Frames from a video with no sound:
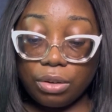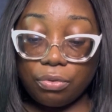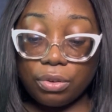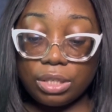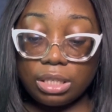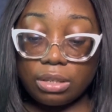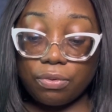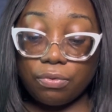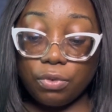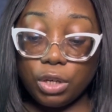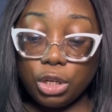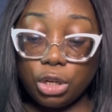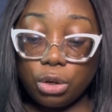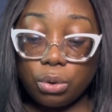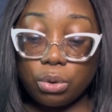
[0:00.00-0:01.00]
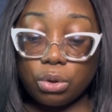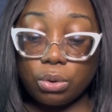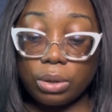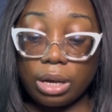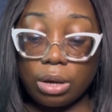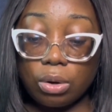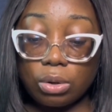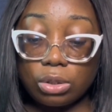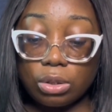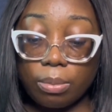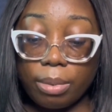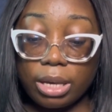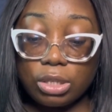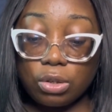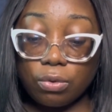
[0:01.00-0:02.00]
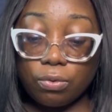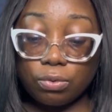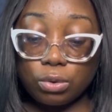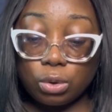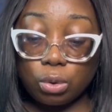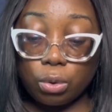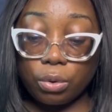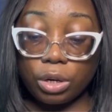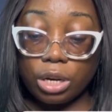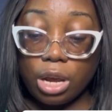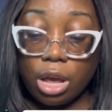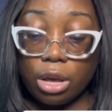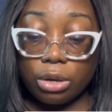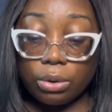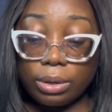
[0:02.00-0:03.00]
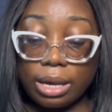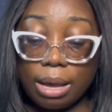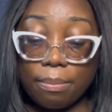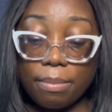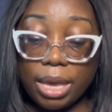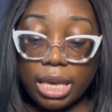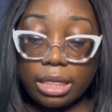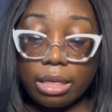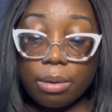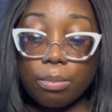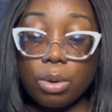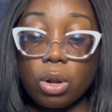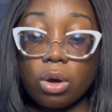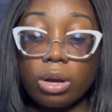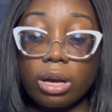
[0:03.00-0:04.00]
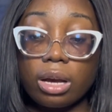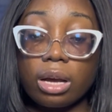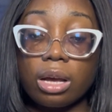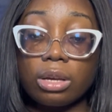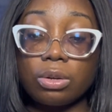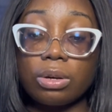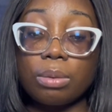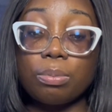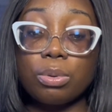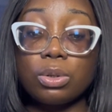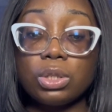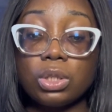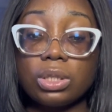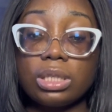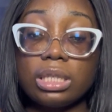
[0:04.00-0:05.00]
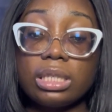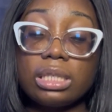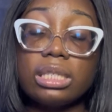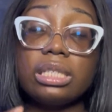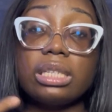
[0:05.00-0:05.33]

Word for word: if it's a video, you can customize your story. You can make them longer. You can post your sixty